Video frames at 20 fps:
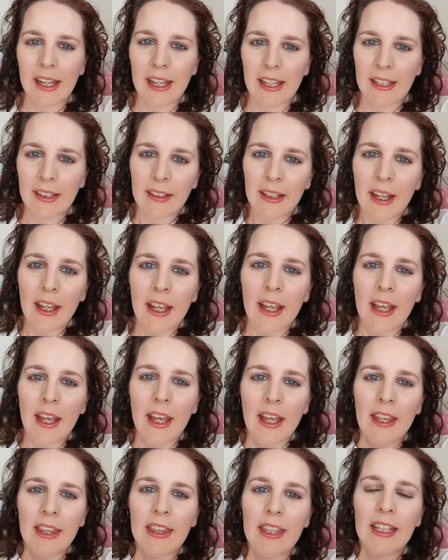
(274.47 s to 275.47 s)
And
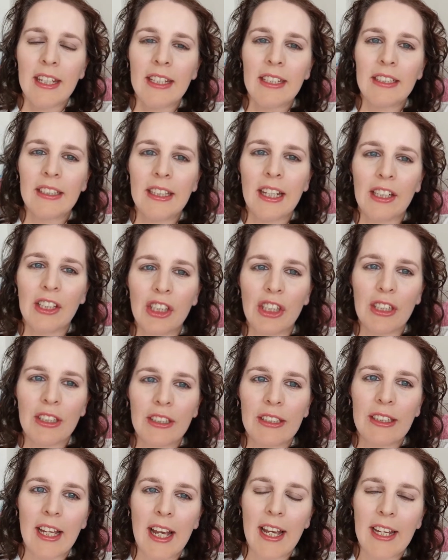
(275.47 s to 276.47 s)
these
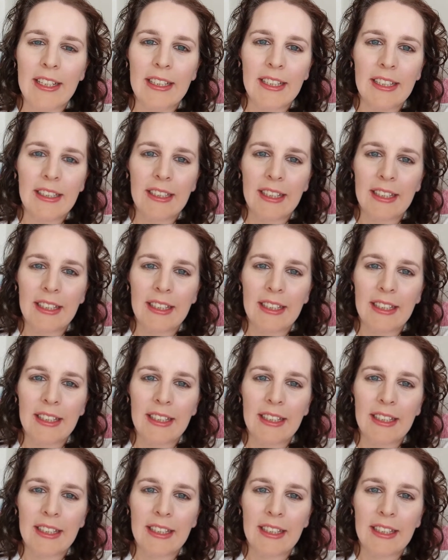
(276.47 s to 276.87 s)
sessions that I did,